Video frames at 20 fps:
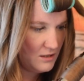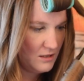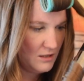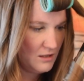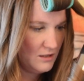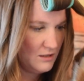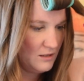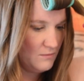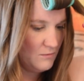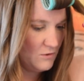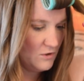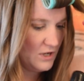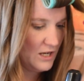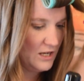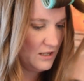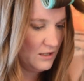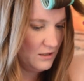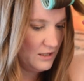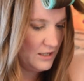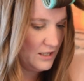And then we'll
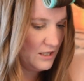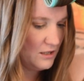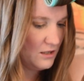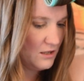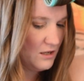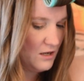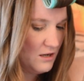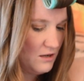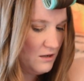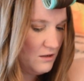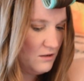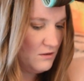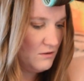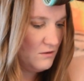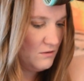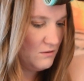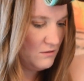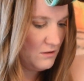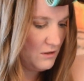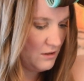kind of let it
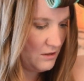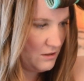go.